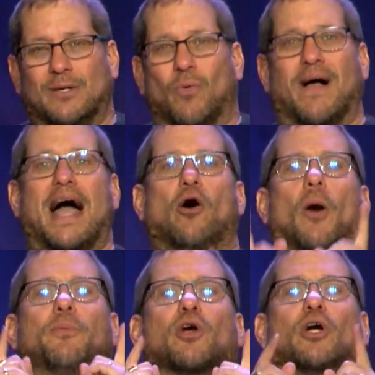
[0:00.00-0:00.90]
Well, I
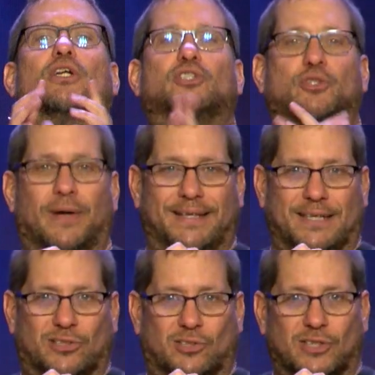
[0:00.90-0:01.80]
hope you're going to join
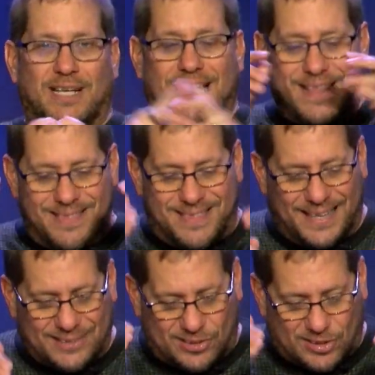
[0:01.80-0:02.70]
us
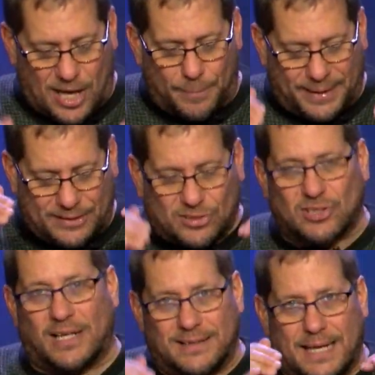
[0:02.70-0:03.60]
this coming
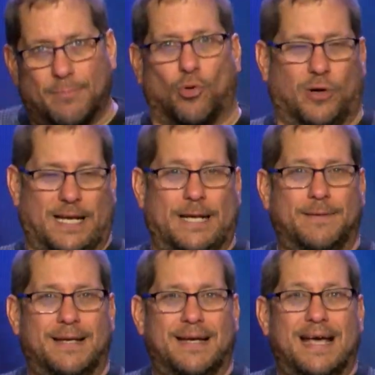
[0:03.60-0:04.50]
Sunday morning
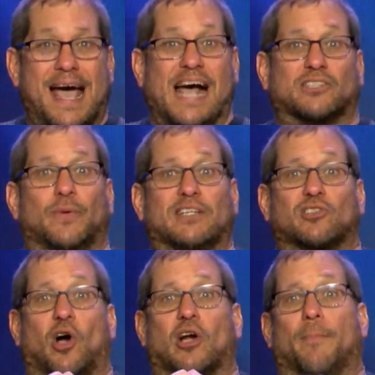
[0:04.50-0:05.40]
as we
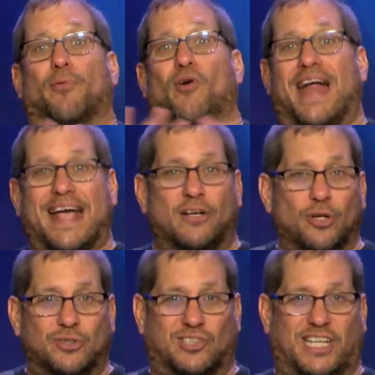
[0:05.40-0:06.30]
start a brand
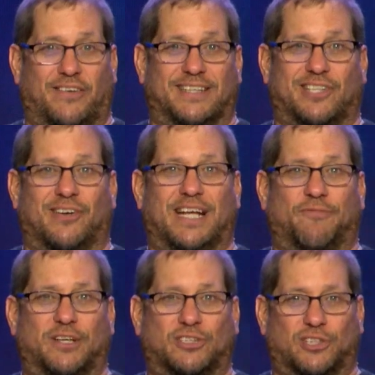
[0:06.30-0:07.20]
new series here at
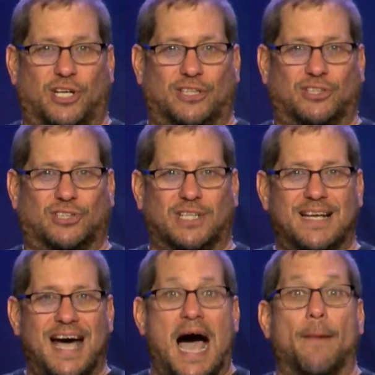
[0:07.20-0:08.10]
EFree Church.
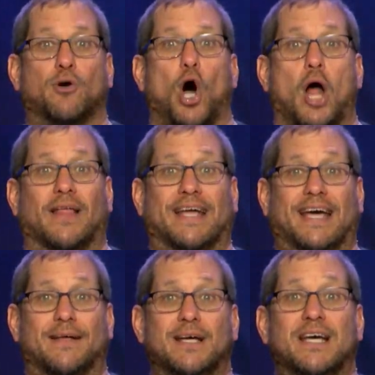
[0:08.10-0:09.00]
I'm calling
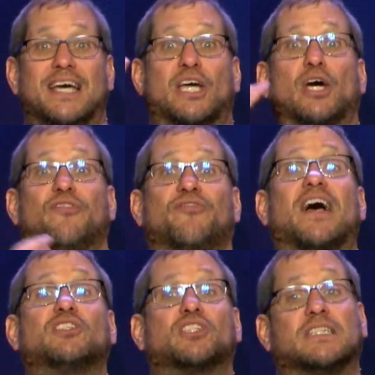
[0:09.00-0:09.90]
it
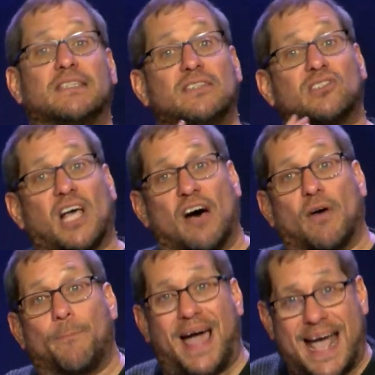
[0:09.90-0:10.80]
Confessions of
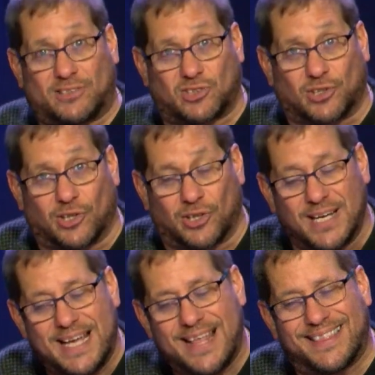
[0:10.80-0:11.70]
a Pastor
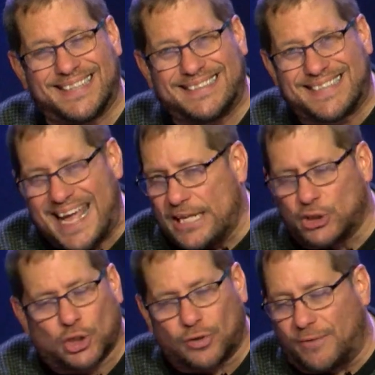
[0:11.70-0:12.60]
The
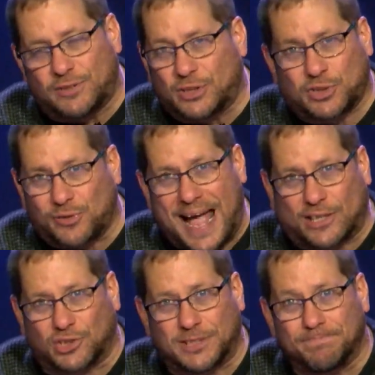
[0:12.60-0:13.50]
Danger of
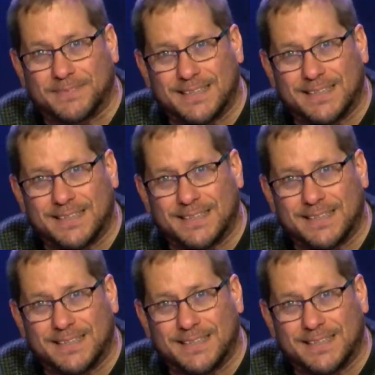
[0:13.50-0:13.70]
Distraction.